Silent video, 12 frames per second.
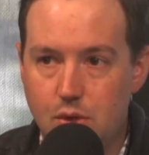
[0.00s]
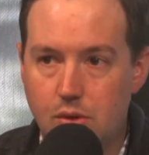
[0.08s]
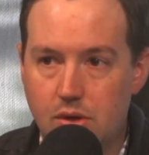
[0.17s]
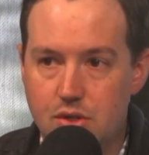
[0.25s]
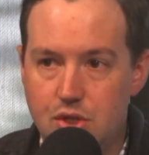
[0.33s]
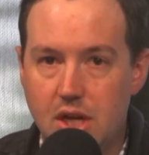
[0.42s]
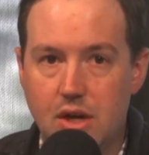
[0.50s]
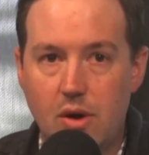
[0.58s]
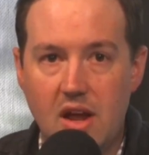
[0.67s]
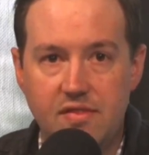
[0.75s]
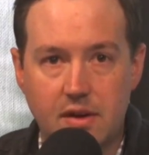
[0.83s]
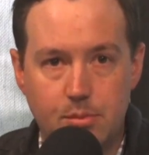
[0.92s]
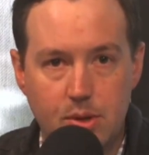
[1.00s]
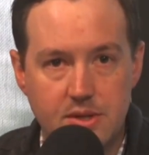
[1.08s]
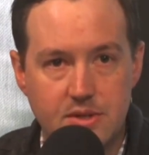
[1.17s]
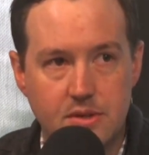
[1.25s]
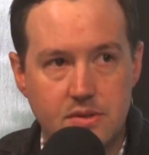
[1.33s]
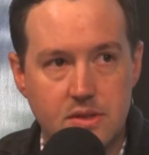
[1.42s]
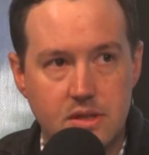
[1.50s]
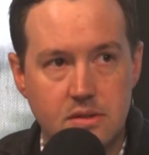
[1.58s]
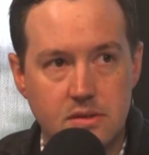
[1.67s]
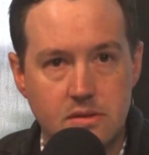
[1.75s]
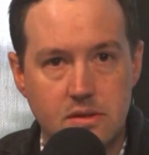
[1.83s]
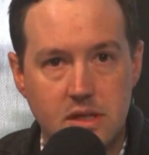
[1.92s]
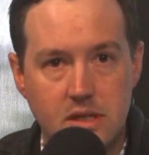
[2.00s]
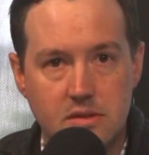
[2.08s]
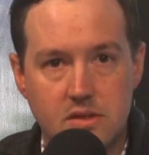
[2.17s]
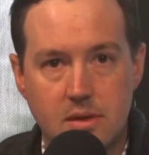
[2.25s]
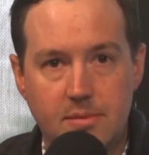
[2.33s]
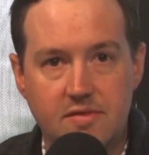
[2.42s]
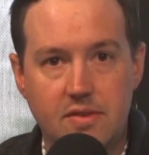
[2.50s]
your geographic presence in some